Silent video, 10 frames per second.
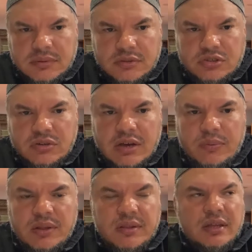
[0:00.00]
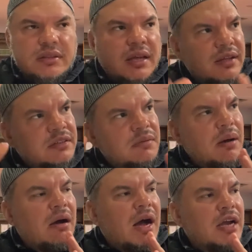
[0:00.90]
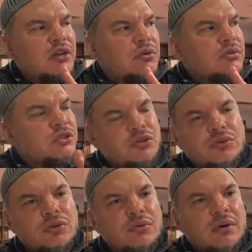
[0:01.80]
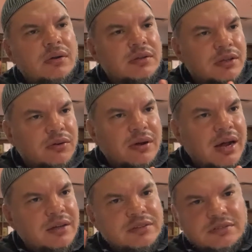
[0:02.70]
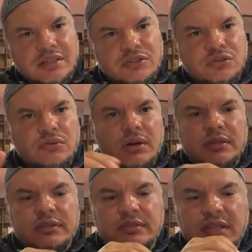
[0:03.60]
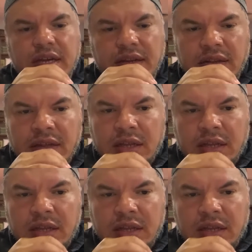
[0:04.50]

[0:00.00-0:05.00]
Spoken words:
So that we think that it's about, I know, you don't know, I understand, you don't understand.